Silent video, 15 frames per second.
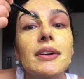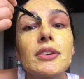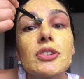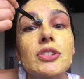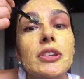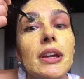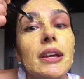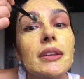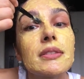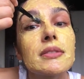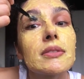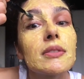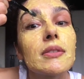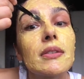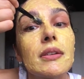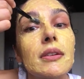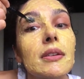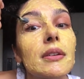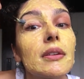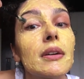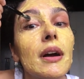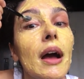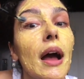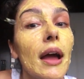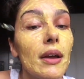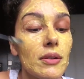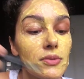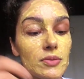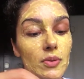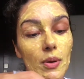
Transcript: shade. So I also